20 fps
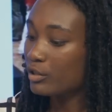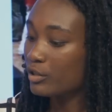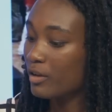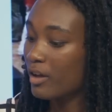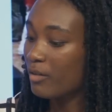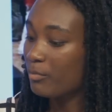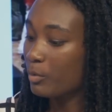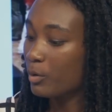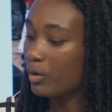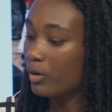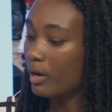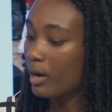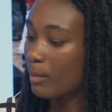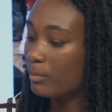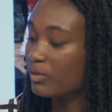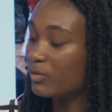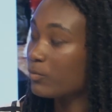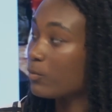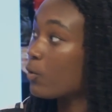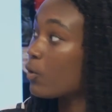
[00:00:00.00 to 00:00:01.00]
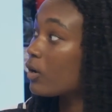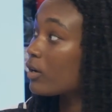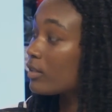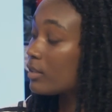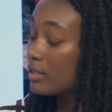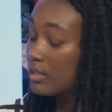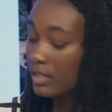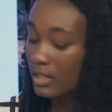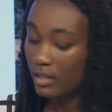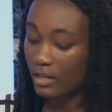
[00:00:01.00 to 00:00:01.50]
do you have programs for
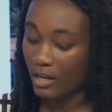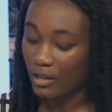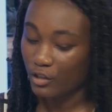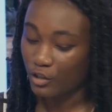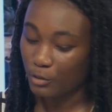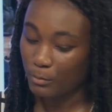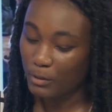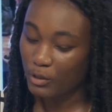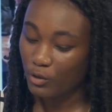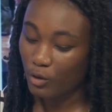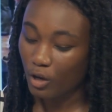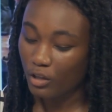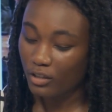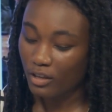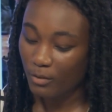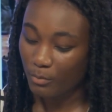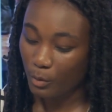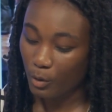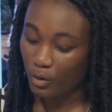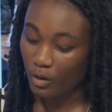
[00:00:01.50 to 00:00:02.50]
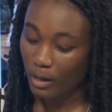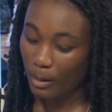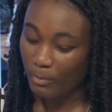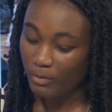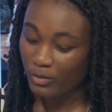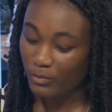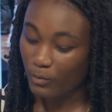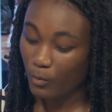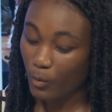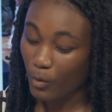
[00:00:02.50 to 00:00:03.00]
the teenagers, but you also have
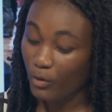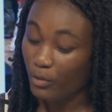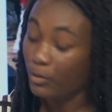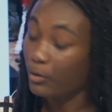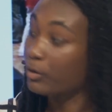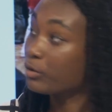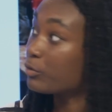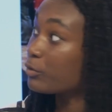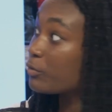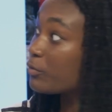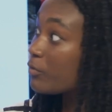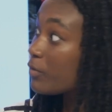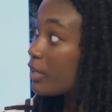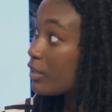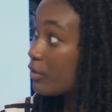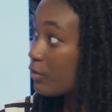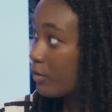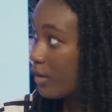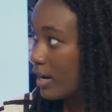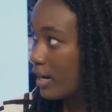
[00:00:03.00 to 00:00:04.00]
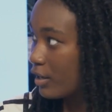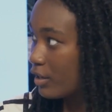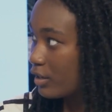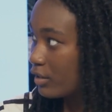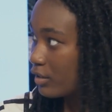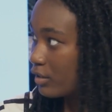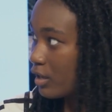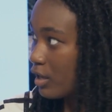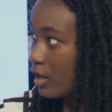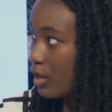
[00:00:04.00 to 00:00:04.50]
programs for third through fifth
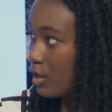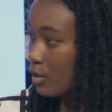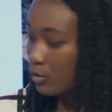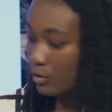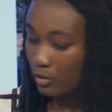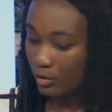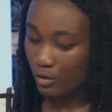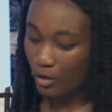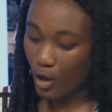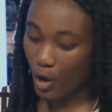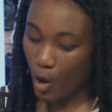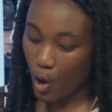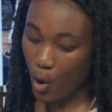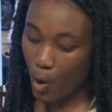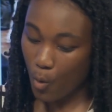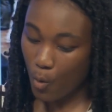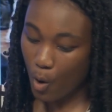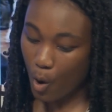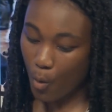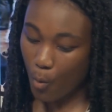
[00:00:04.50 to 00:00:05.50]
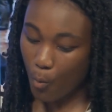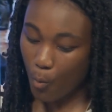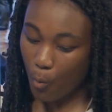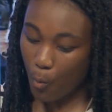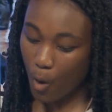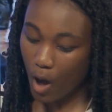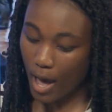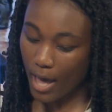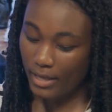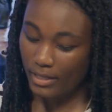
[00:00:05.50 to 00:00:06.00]
graders. Hmm. So,
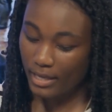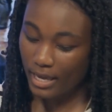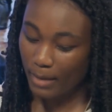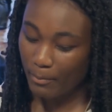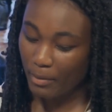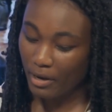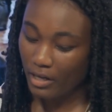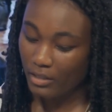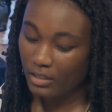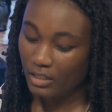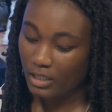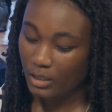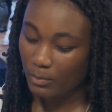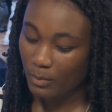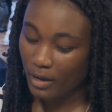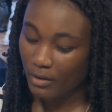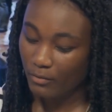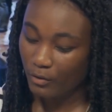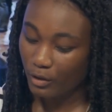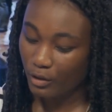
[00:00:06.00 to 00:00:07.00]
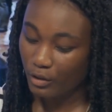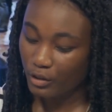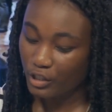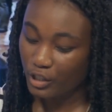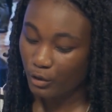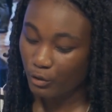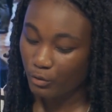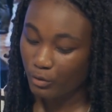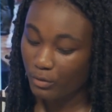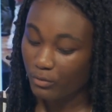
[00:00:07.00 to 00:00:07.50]
what can parents expect for their
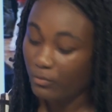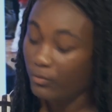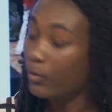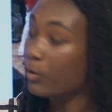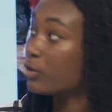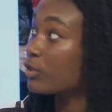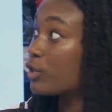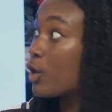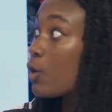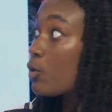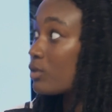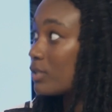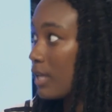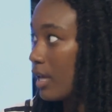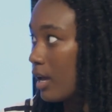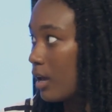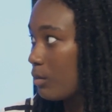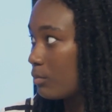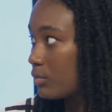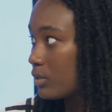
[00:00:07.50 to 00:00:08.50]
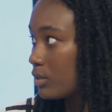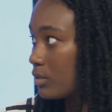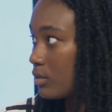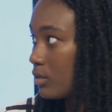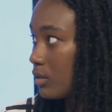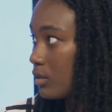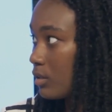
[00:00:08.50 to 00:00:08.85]
children for those camps?